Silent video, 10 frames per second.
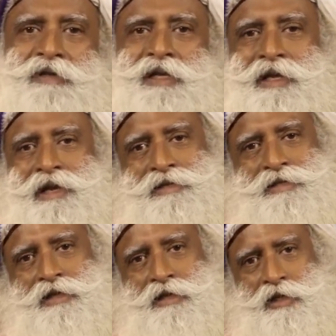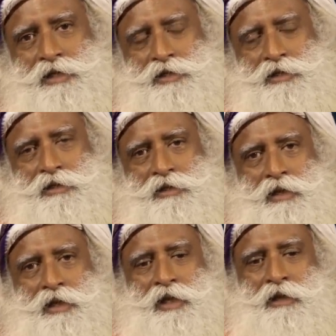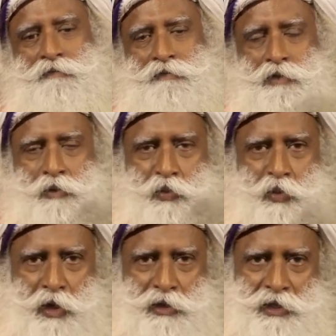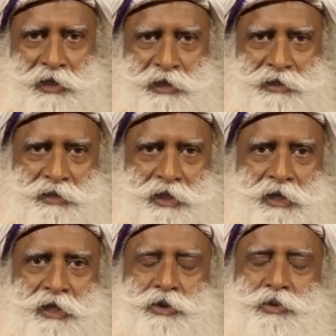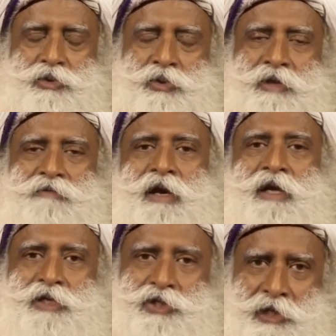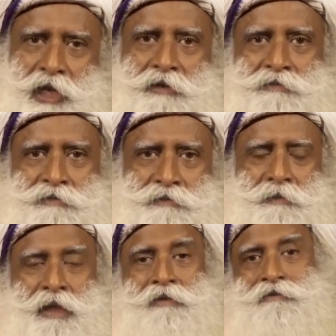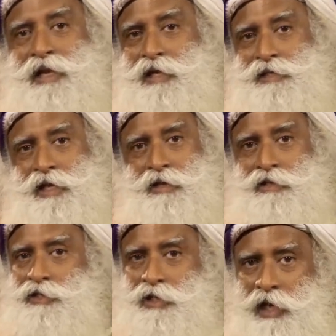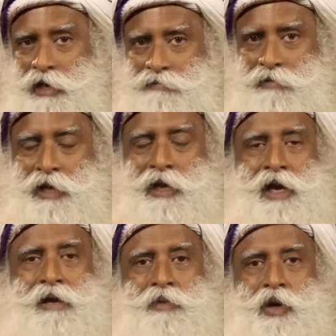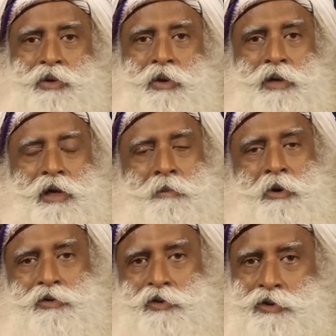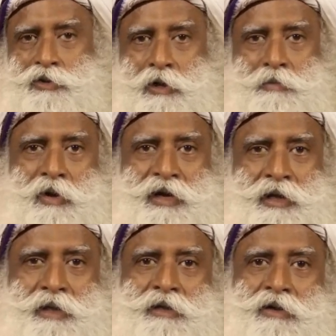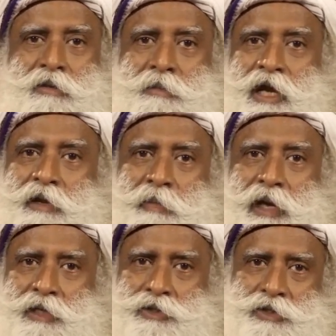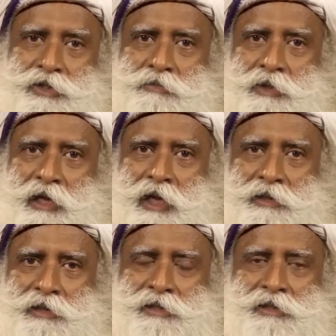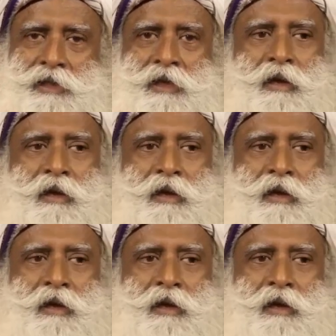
for the next generation, if you want the next generation to live a rich life, when I say a rich life, I'm not talking about your stock market or your bank balance or something like this.